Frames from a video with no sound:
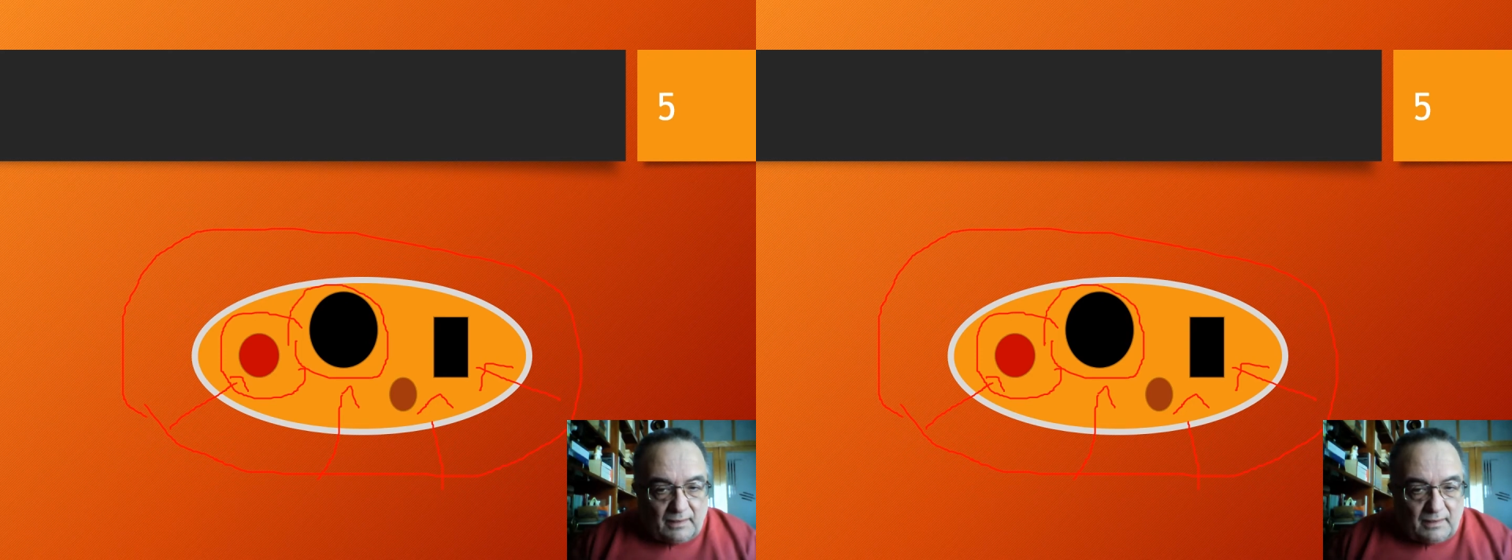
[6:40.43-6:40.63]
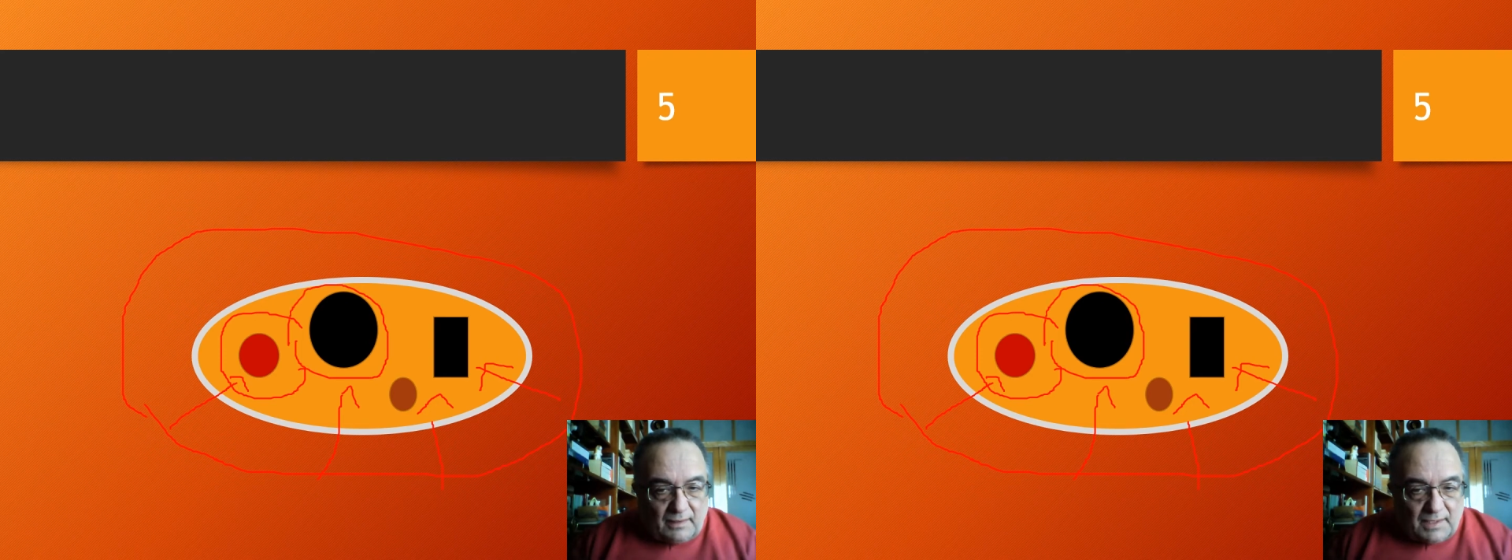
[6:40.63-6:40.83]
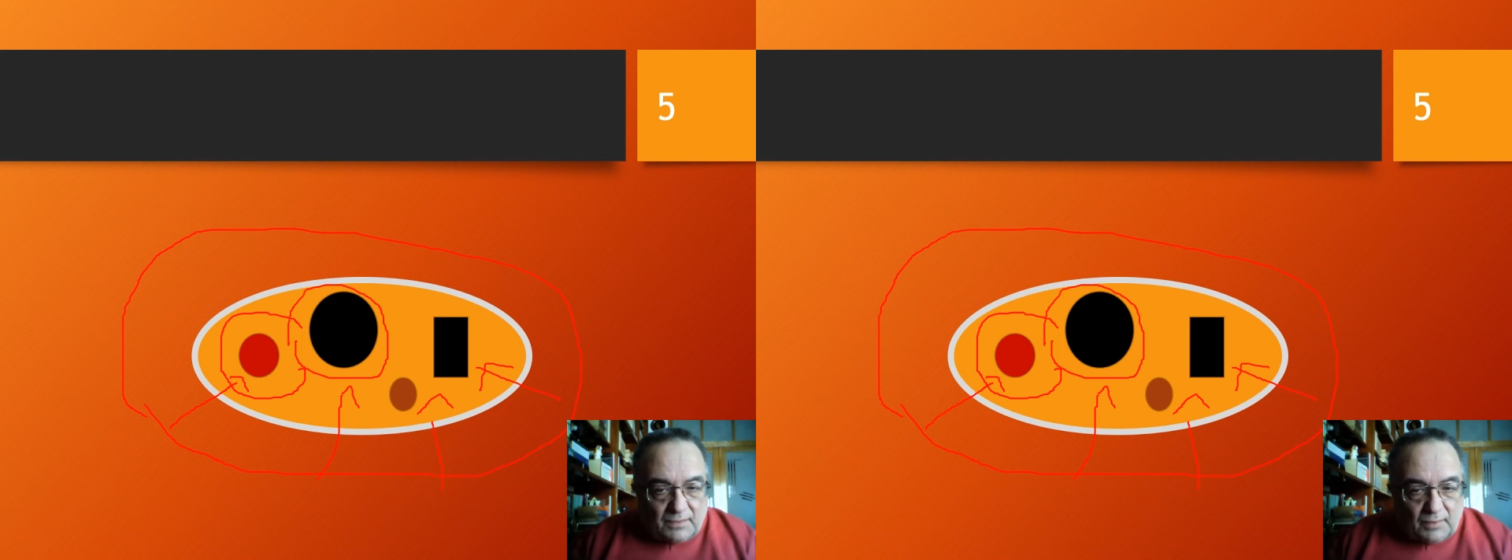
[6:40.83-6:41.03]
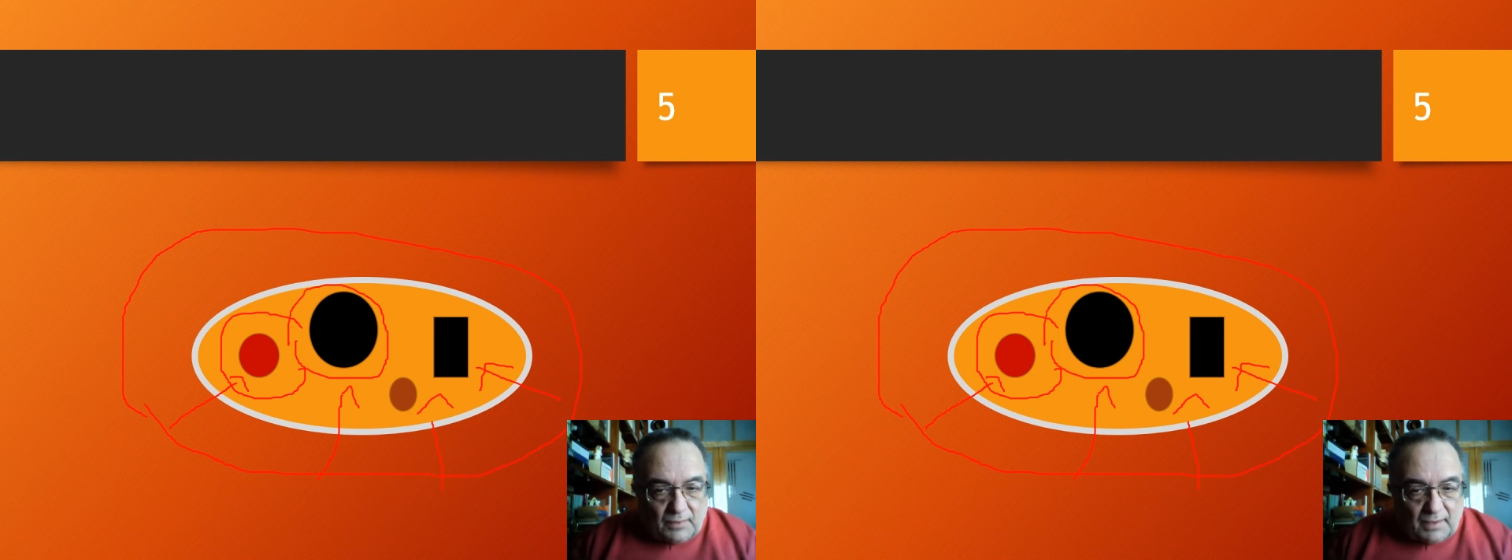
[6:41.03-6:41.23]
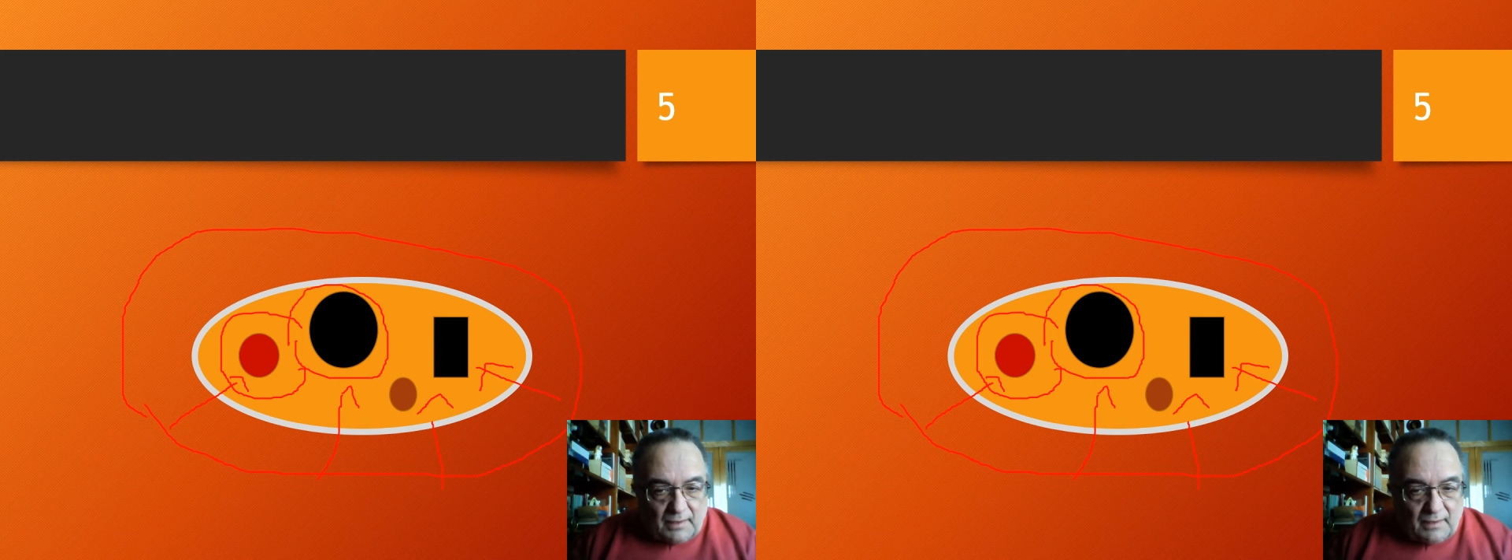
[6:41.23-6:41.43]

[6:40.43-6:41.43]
this one,